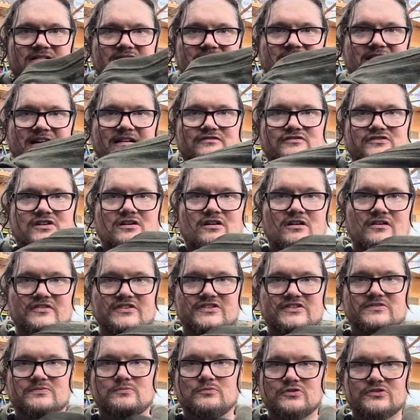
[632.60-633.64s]
I would call
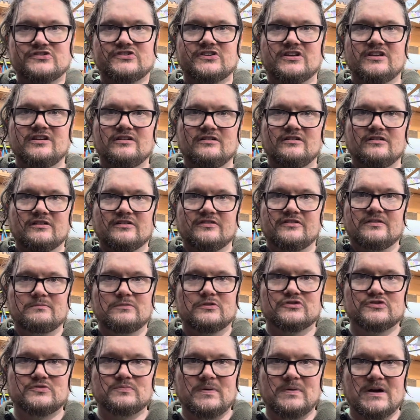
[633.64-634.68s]
this more secure than
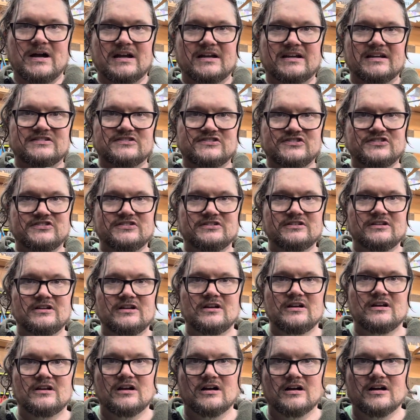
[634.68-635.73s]
most pockets.
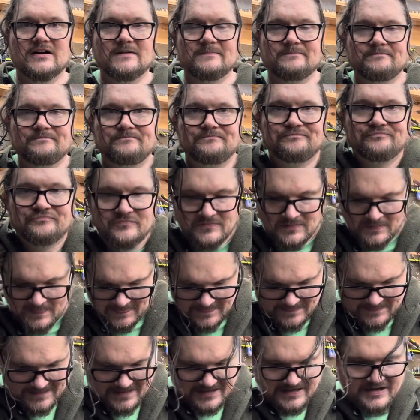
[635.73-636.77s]
Then
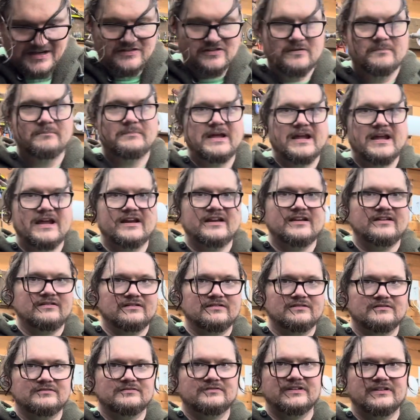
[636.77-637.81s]
in the main,
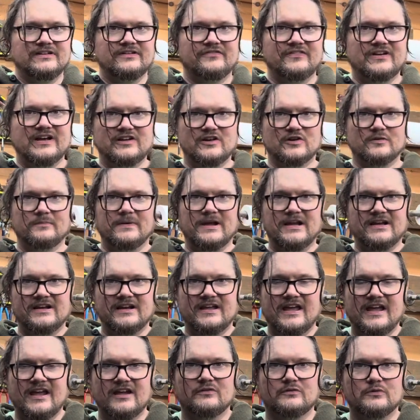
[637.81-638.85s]
you've got your main
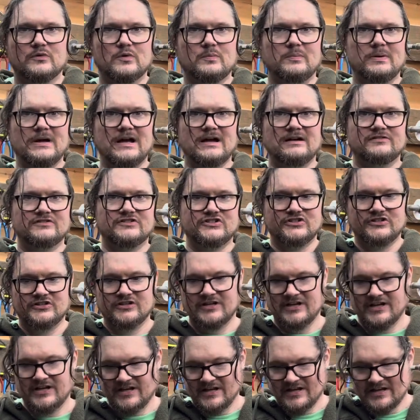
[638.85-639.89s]
kangaroo pouch.
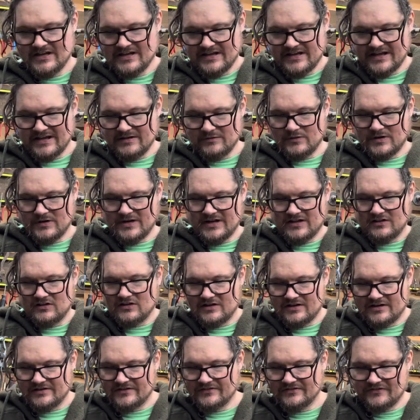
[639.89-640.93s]
And what I
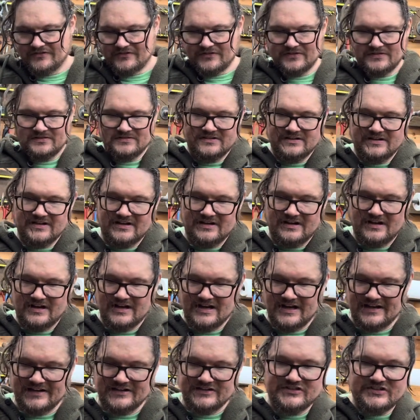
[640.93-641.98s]
love, and you can
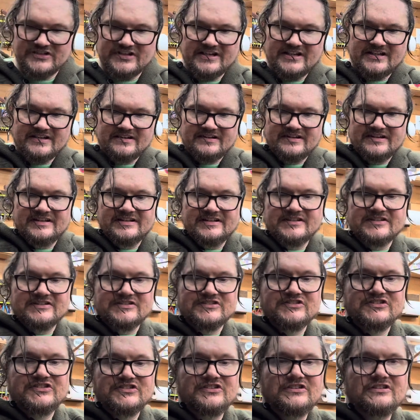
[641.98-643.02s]
kind of see it,
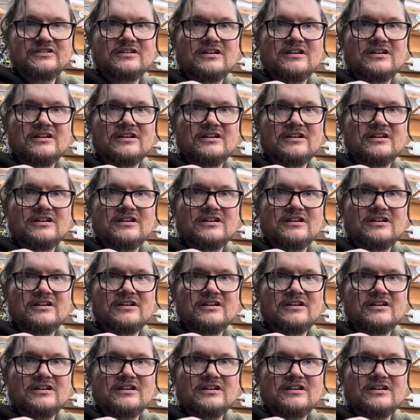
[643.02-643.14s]
is